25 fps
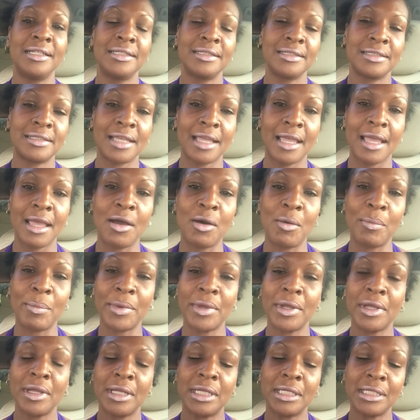to help.
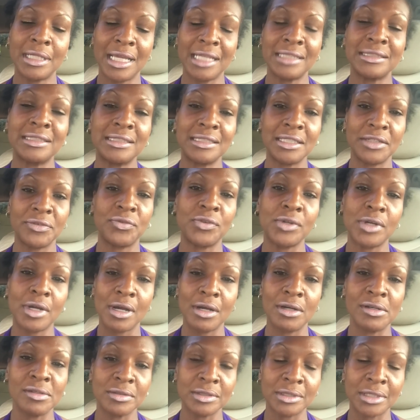That's
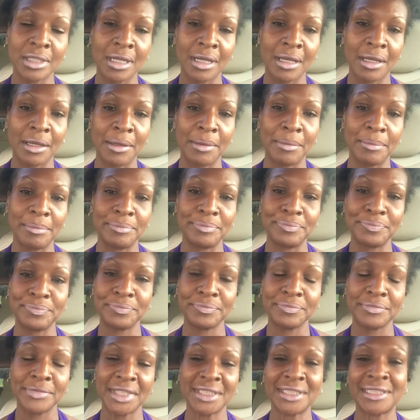difficult.
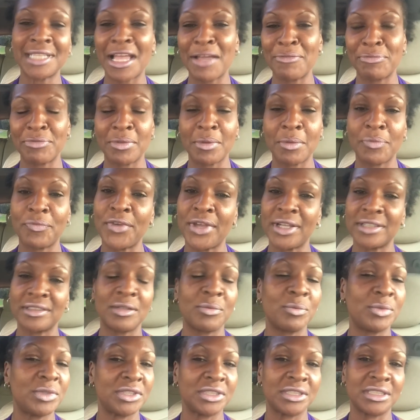Aside from the fact
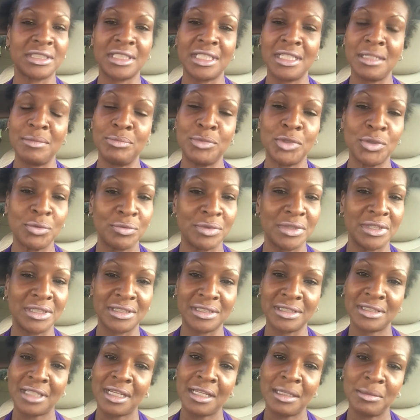that we just keep doing the
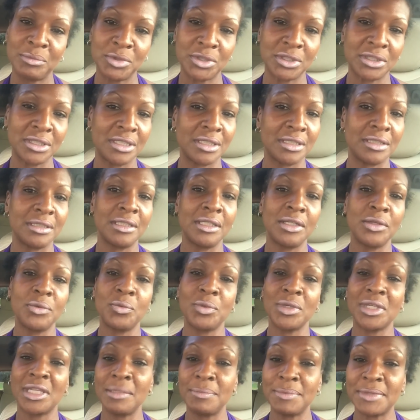same shit,
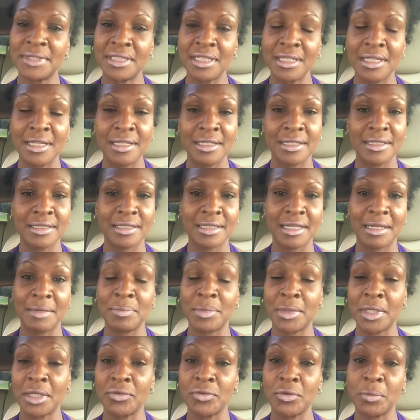we keep seeing the same
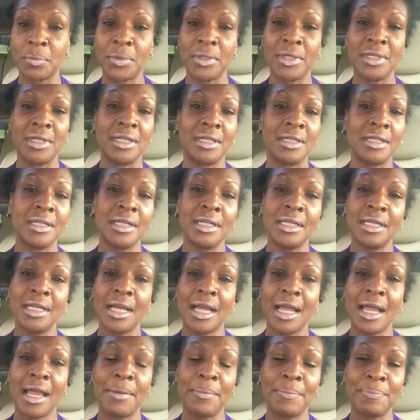thing repeated.
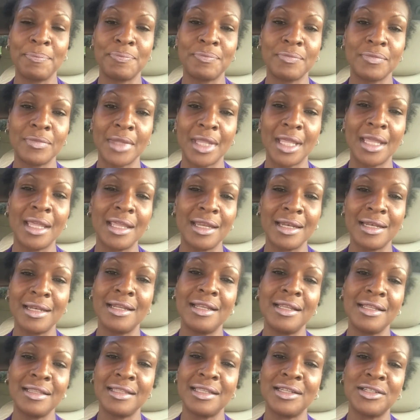
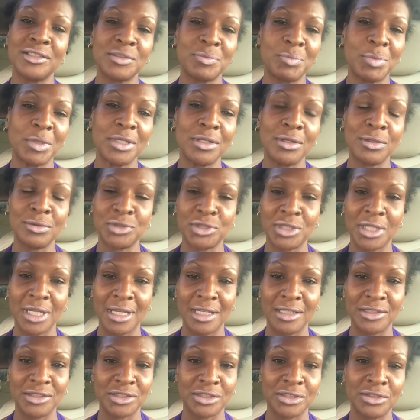And there's been no
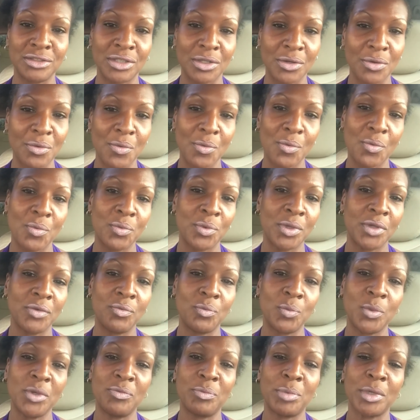change.
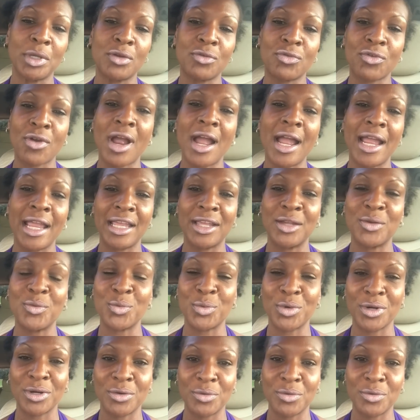We've been crying.